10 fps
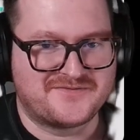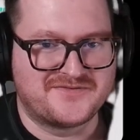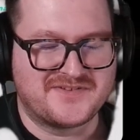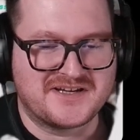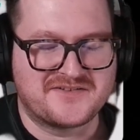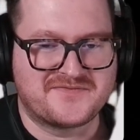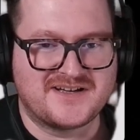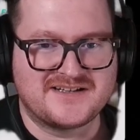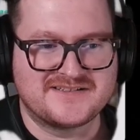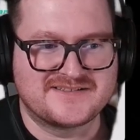for
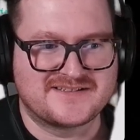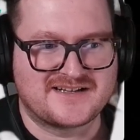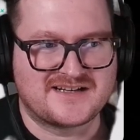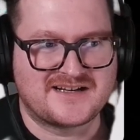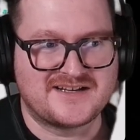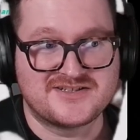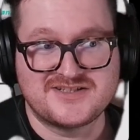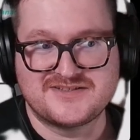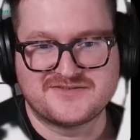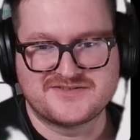PhytoFiles, and
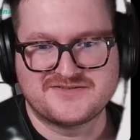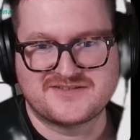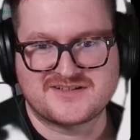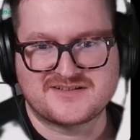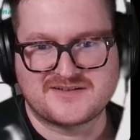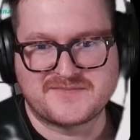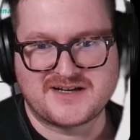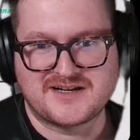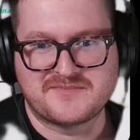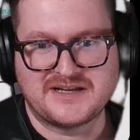she's also done
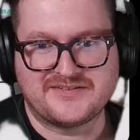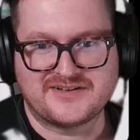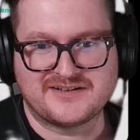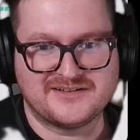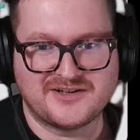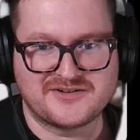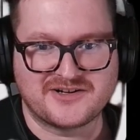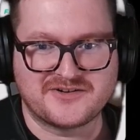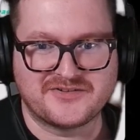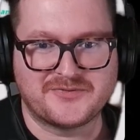my amazing
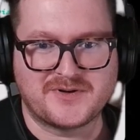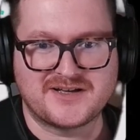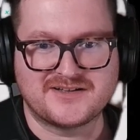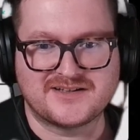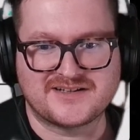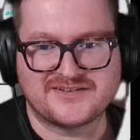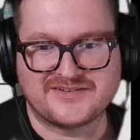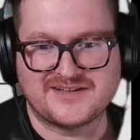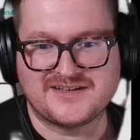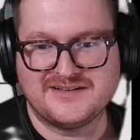logo as well, and
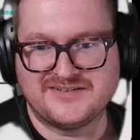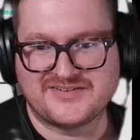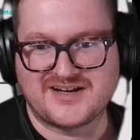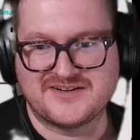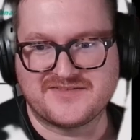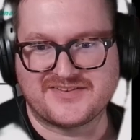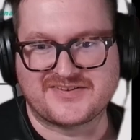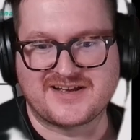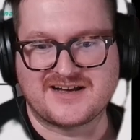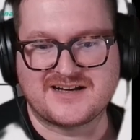the design of this
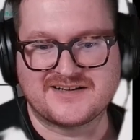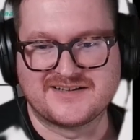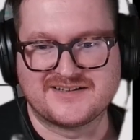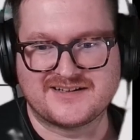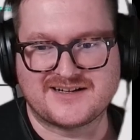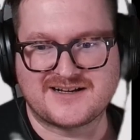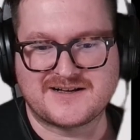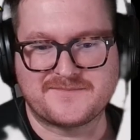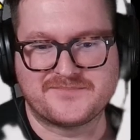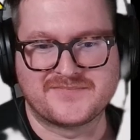card,
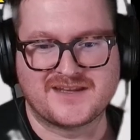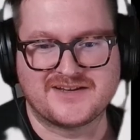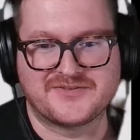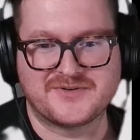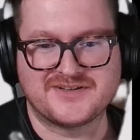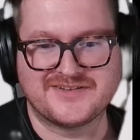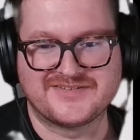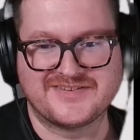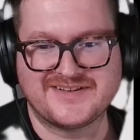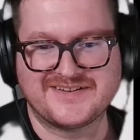as well as
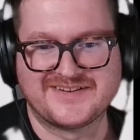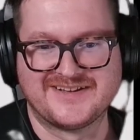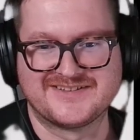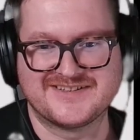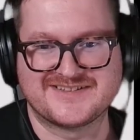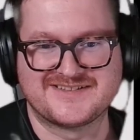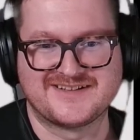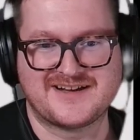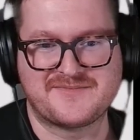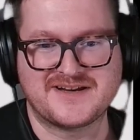these just
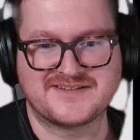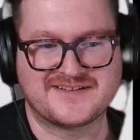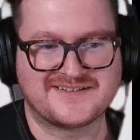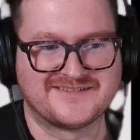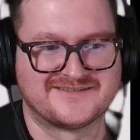amazing